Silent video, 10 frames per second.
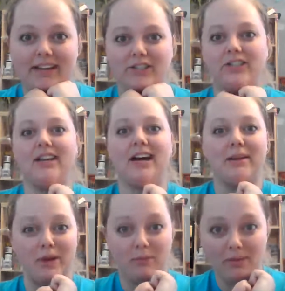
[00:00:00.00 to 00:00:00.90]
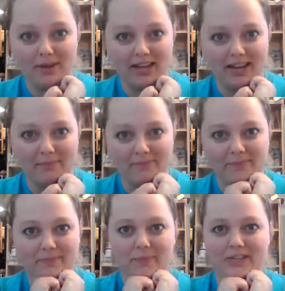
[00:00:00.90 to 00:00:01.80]
actually on my webcam,
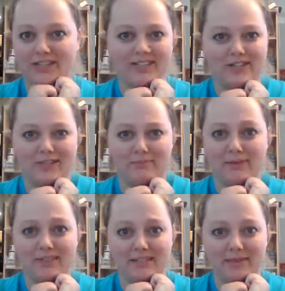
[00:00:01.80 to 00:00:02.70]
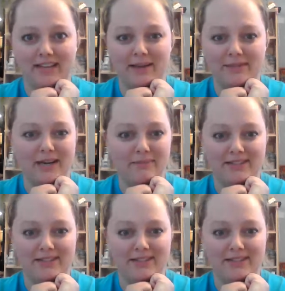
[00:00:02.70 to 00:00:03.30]
which is just built into my laptop.